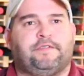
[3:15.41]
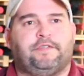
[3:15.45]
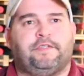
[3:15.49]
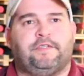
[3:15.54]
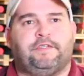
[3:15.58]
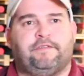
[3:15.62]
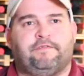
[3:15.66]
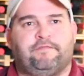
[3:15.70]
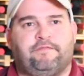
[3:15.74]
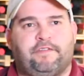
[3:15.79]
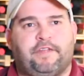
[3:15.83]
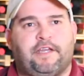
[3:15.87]

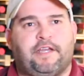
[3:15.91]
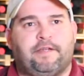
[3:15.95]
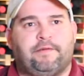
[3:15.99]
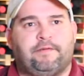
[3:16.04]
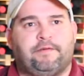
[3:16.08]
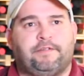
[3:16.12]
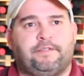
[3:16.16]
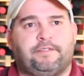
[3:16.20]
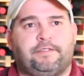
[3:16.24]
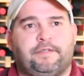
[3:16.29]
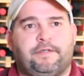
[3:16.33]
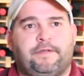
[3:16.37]
and
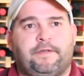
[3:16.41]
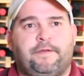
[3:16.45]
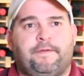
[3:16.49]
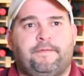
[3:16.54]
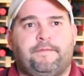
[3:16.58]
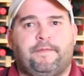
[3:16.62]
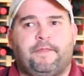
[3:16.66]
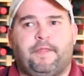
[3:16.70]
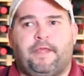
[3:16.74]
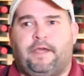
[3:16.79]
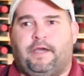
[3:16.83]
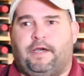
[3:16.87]
flavors.
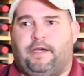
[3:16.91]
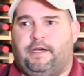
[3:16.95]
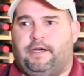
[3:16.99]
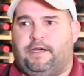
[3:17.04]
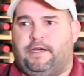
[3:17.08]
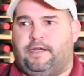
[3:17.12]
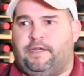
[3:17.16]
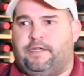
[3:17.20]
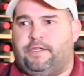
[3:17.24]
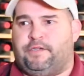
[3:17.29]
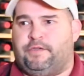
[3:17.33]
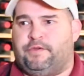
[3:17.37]

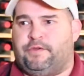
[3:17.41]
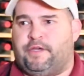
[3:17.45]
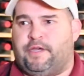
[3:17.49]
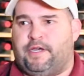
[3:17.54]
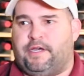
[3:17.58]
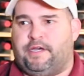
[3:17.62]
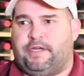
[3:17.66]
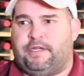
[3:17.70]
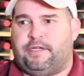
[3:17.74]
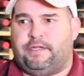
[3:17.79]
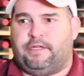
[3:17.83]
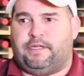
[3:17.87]
Uh, you
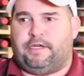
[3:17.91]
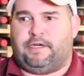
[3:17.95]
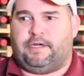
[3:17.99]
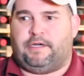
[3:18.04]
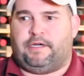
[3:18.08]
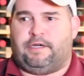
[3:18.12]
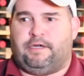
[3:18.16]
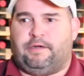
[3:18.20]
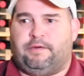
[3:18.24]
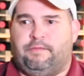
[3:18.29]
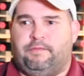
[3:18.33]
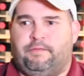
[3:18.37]
get
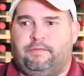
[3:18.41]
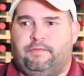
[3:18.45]
uh,